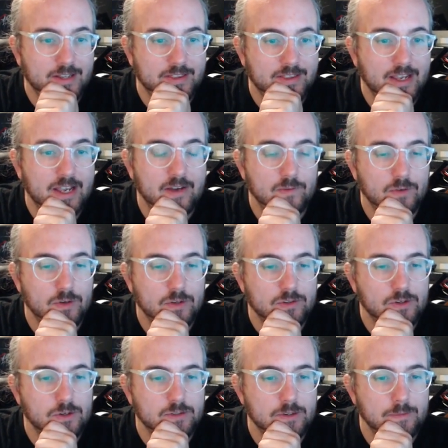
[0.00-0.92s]
they have
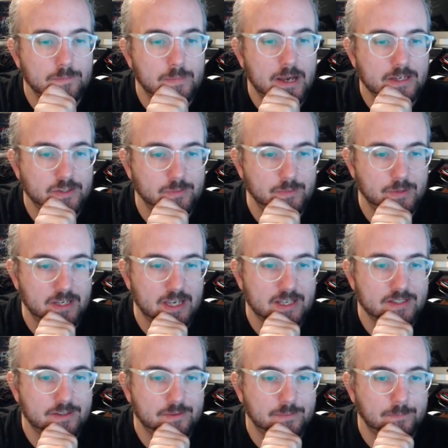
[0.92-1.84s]
not gotten back to me
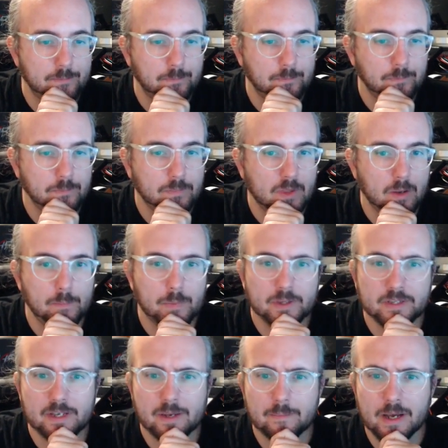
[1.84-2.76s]
yet.
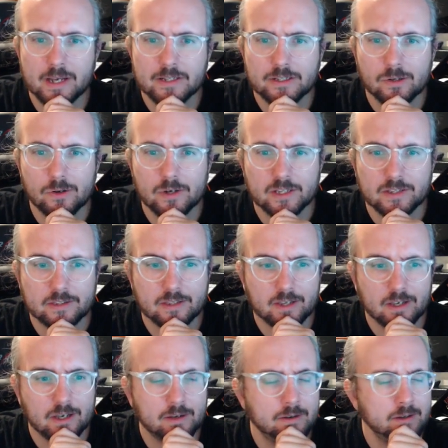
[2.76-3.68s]
But I might look at
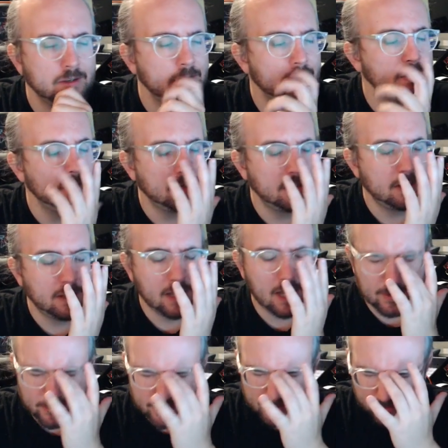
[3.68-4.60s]
the,
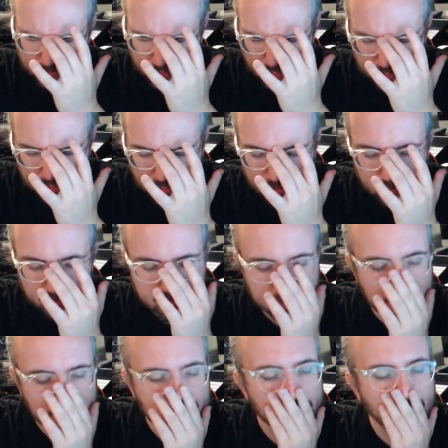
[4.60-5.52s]
how do you say, I
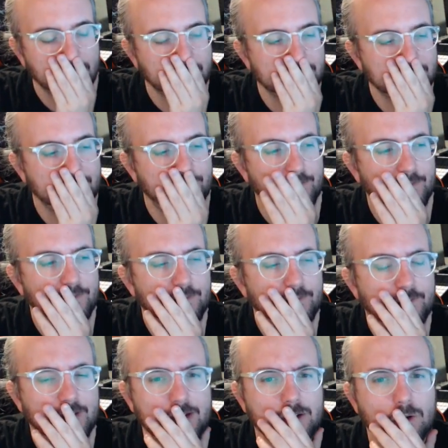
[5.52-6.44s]
always say it wrong, the
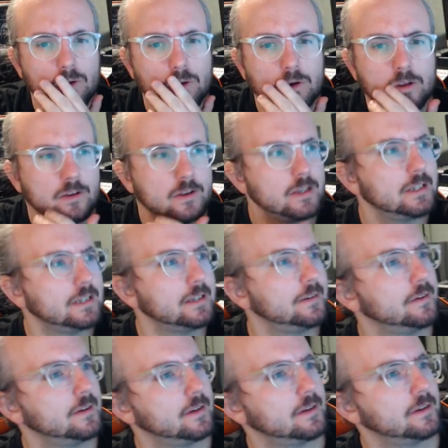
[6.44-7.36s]
phenol?
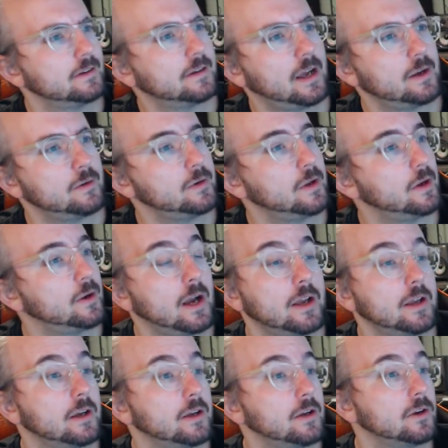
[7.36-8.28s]
I
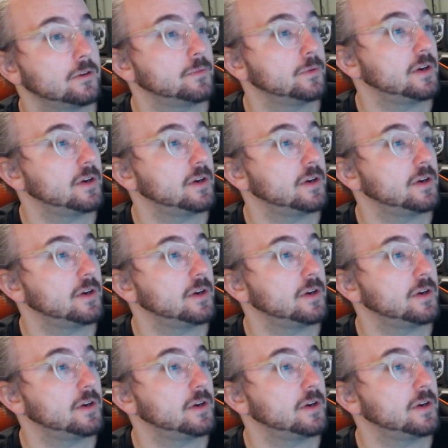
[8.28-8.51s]
can't